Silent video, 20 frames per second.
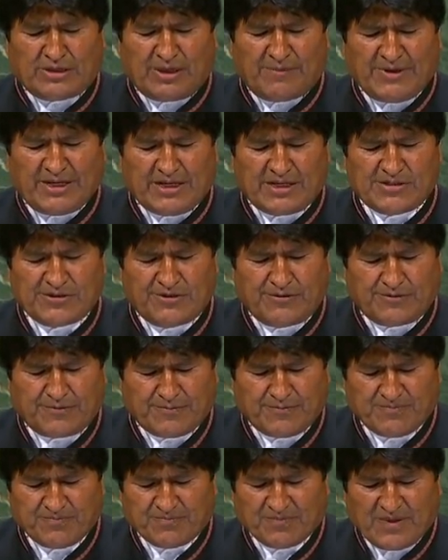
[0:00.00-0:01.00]

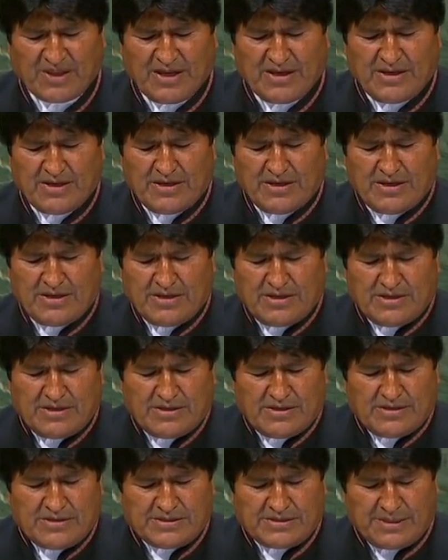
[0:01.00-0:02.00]
droughts, by
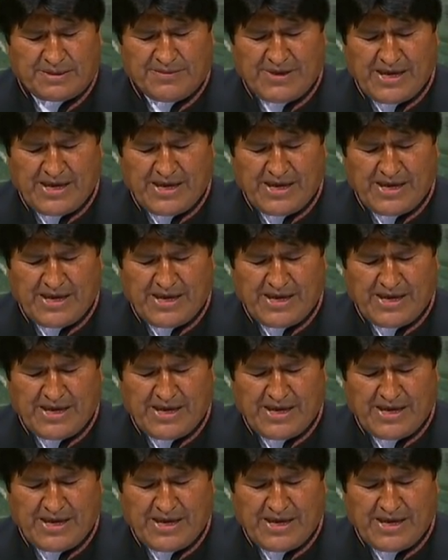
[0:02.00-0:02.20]
pollution.